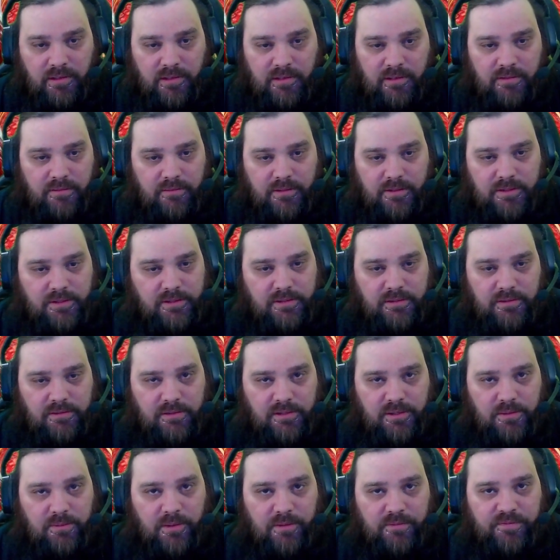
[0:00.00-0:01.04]
which
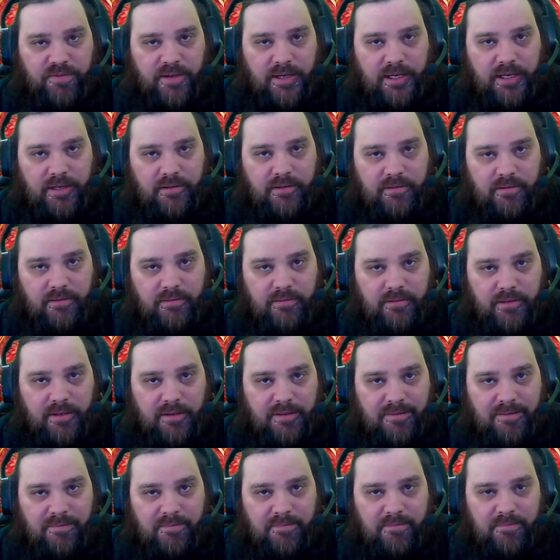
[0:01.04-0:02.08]
you won't find
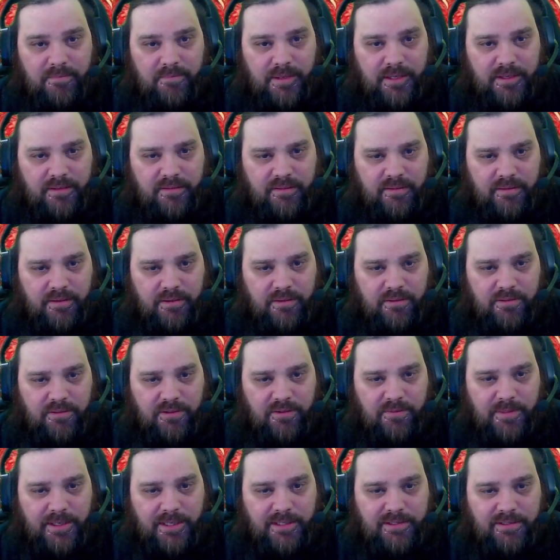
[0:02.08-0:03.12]
in Mexico too
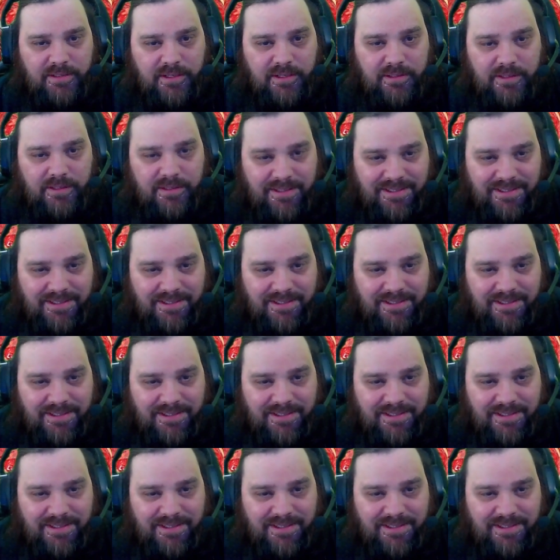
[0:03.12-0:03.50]
much. So,